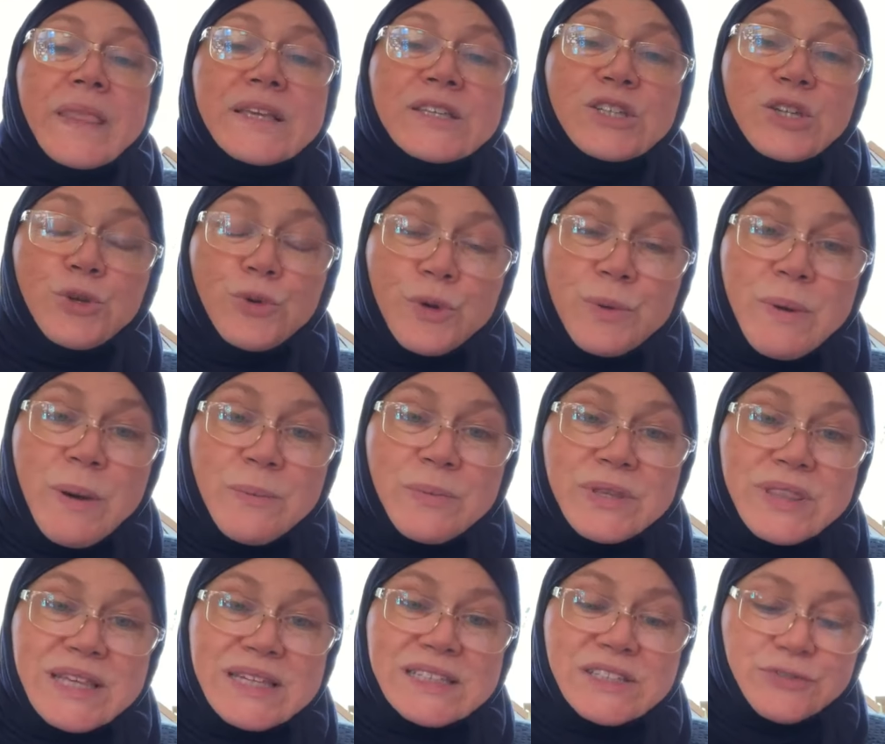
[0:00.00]
So you
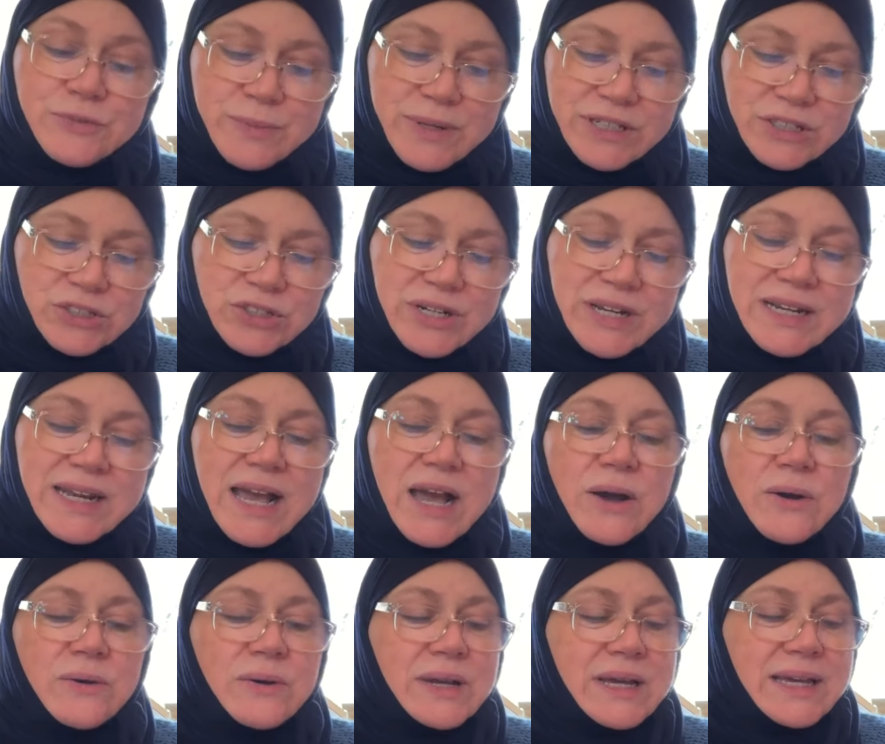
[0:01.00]
remember this from yesterday.
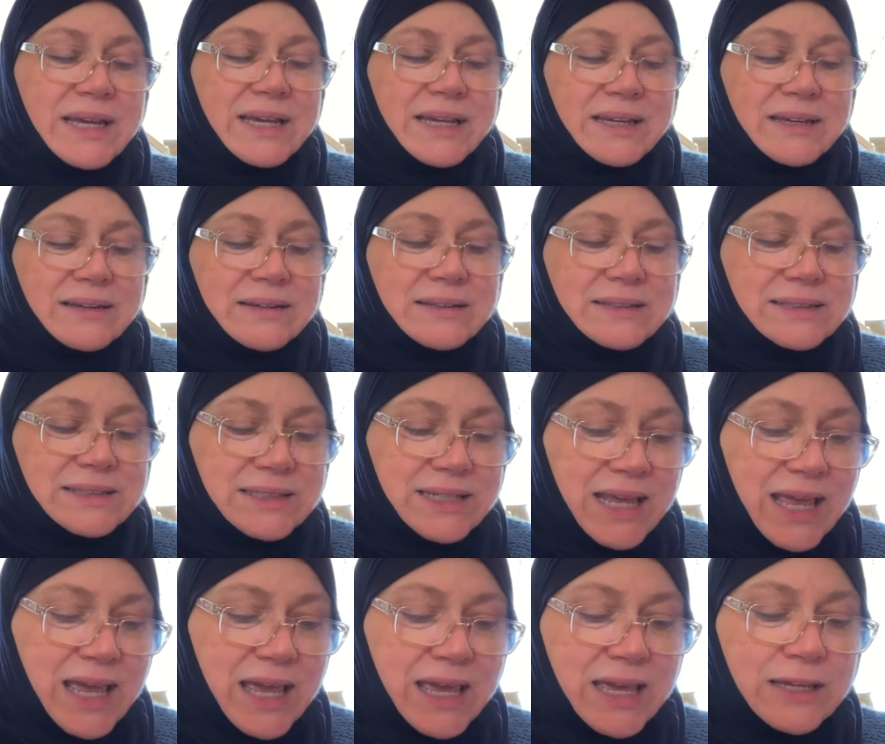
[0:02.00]
Now,
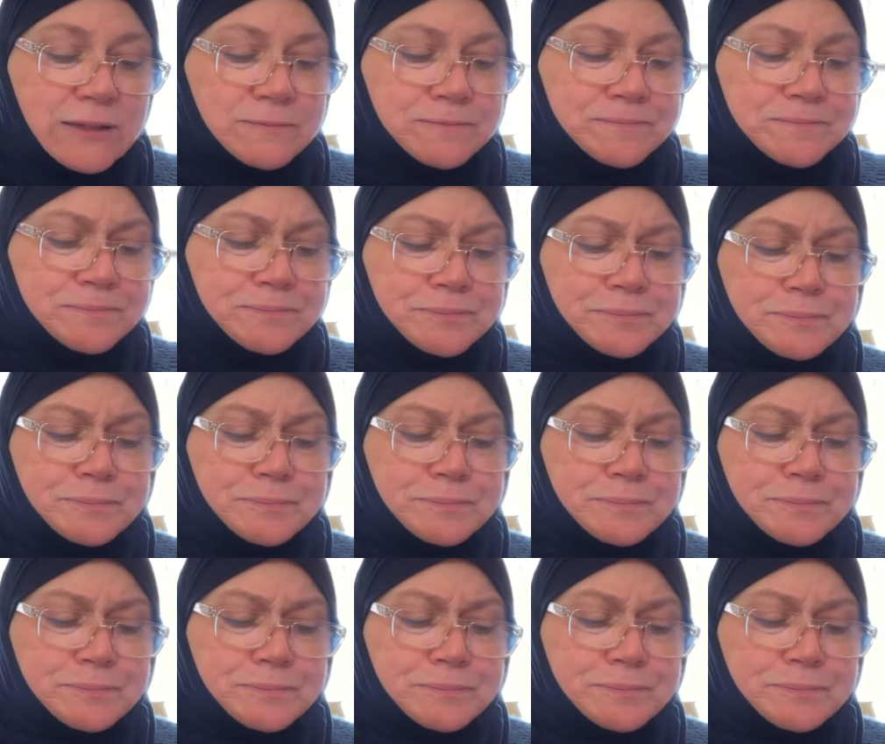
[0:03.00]
today,